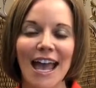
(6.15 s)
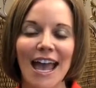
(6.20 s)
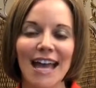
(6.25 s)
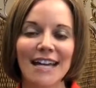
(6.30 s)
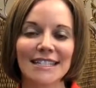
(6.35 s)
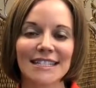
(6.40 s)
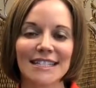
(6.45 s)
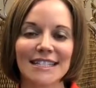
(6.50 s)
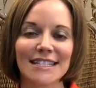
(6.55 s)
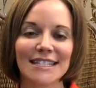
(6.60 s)

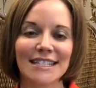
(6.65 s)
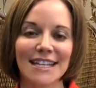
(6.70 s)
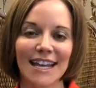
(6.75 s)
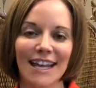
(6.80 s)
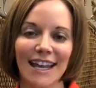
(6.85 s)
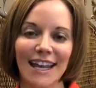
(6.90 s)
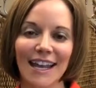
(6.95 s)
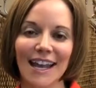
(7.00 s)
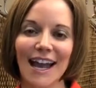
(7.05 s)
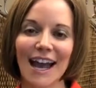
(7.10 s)
And
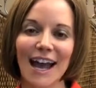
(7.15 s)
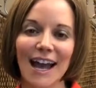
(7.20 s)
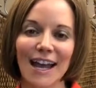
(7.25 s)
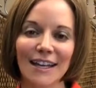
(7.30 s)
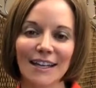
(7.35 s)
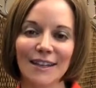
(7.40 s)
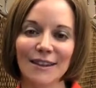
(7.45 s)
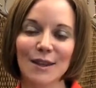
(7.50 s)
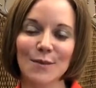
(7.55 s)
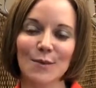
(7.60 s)
today I
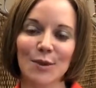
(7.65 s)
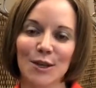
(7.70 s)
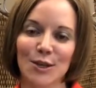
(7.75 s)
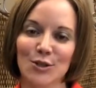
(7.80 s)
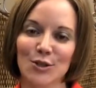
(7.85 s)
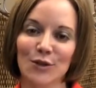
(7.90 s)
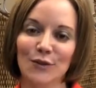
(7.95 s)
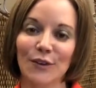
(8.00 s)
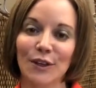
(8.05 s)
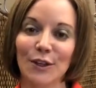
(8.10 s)
get the
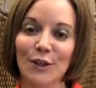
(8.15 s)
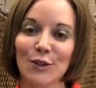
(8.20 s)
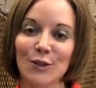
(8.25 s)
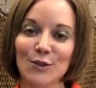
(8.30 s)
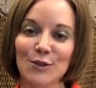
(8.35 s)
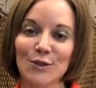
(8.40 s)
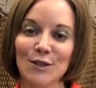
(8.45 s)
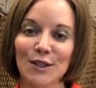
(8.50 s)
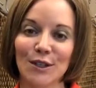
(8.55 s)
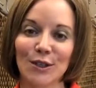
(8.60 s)
pleasure of
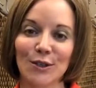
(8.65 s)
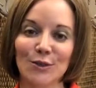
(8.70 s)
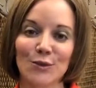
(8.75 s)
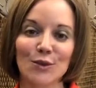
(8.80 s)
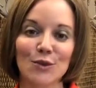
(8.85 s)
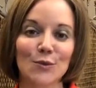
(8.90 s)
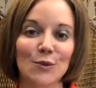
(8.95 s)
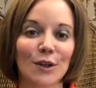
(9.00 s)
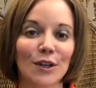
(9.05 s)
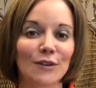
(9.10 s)
introducing you
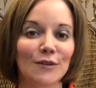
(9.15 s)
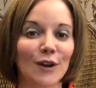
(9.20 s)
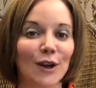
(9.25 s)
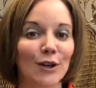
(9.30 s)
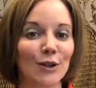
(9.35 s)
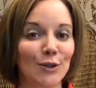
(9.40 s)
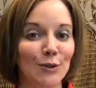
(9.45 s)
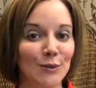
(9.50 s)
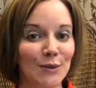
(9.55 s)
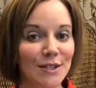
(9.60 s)
to one of our
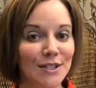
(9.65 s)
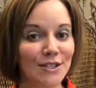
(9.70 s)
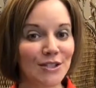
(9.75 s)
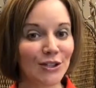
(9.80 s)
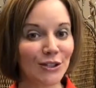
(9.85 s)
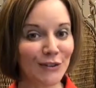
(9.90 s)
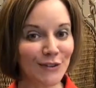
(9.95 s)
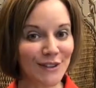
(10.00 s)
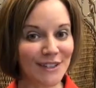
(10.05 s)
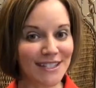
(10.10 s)
newest
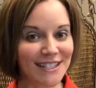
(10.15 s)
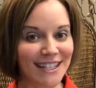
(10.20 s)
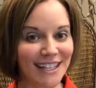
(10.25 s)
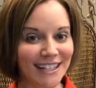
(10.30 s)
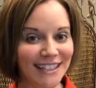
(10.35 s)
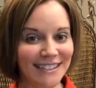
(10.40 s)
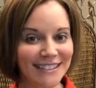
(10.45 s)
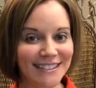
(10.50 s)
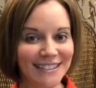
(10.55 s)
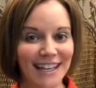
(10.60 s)

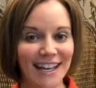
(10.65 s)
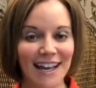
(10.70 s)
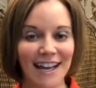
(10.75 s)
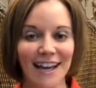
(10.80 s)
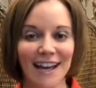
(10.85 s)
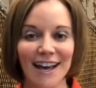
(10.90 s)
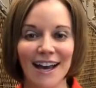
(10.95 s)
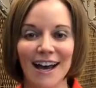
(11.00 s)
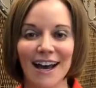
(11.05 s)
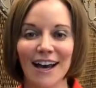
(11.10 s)
services,
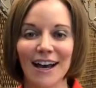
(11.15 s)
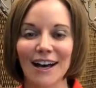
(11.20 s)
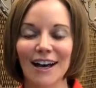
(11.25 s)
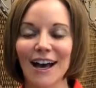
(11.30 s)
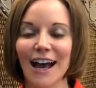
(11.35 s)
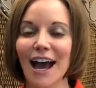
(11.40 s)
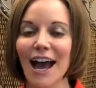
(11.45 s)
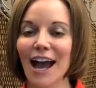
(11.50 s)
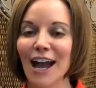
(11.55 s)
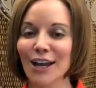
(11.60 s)

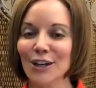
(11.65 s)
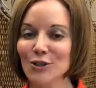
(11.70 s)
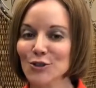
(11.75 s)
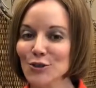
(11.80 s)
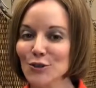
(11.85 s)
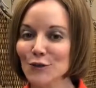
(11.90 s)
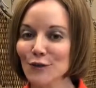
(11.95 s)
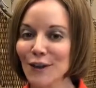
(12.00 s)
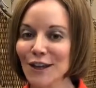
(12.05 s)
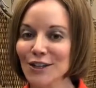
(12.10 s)

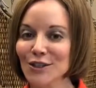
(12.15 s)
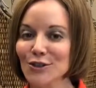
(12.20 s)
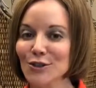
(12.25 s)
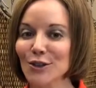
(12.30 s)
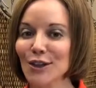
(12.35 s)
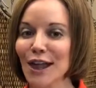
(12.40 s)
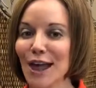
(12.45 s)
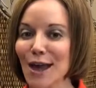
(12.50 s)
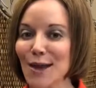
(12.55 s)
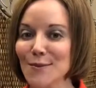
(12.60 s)

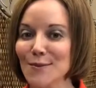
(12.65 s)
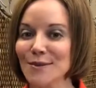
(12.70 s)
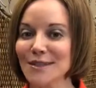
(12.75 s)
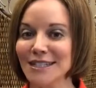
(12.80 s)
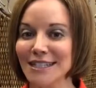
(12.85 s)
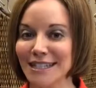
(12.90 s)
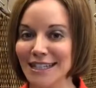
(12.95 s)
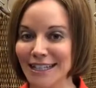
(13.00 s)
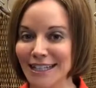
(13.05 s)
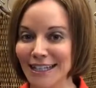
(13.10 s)
HydraFacial
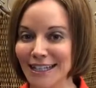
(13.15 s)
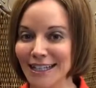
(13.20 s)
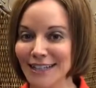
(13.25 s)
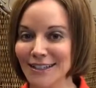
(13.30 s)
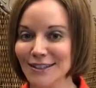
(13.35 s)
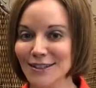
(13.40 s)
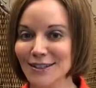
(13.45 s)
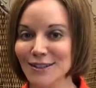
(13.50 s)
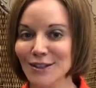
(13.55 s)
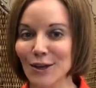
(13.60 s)
MD.
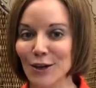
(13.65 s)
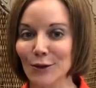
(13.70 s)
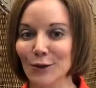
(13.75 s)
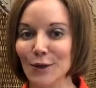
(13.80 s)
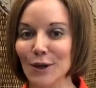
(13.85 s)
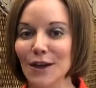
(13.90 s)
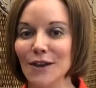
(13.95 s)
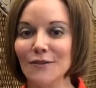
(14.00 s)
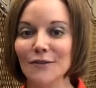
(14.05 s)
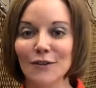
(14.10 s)
So
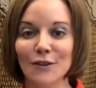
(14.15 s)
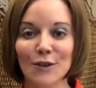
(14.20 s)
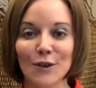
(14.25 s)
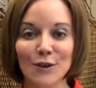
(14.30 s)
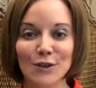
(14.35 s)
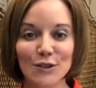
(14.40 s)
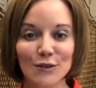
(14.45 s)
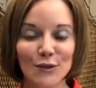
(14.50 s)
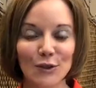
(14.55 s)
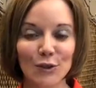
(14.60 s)
for
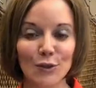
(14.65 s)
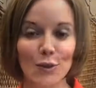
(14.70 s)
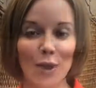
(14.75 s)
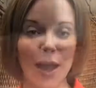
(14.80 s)
those of you who